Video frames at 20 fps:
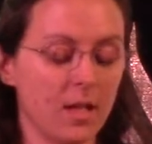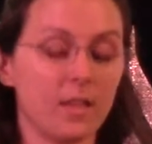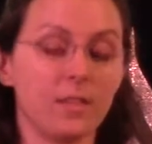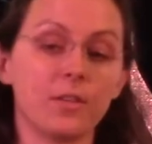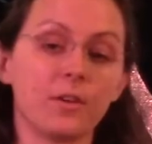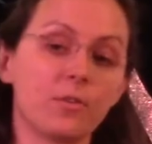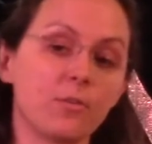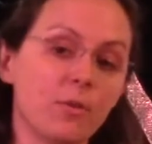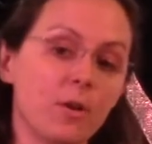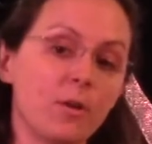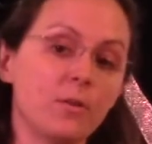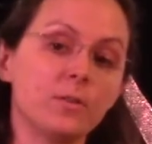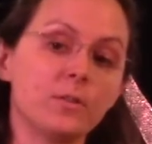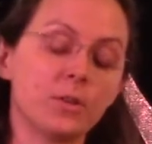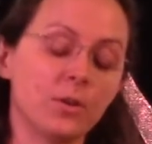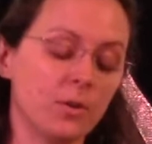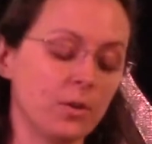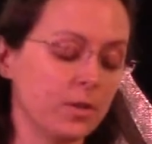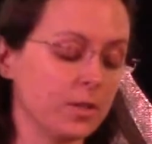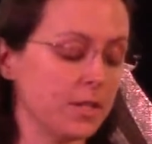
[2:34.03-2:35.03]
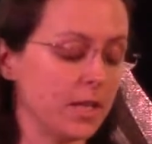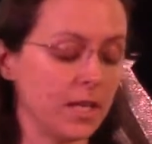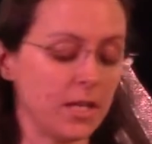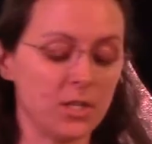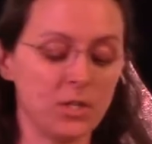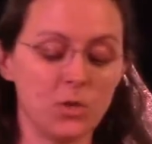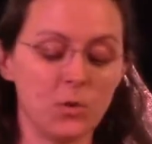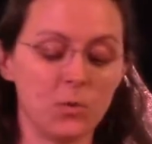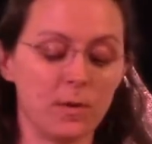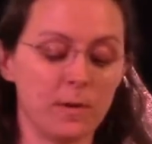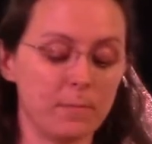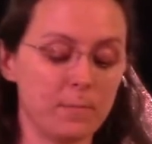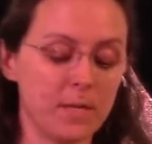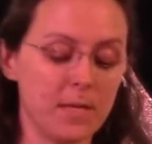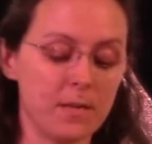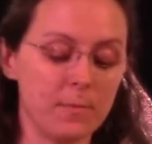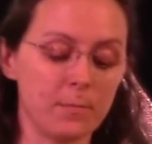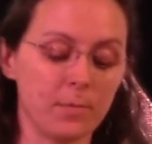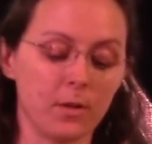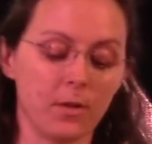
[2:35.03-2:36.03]
The Crow told the Inuit
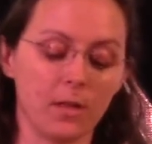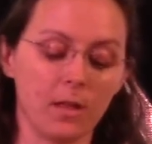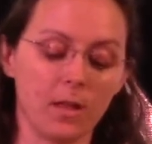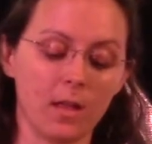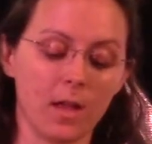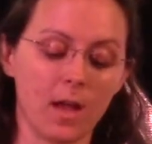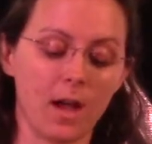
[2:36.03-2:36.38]
people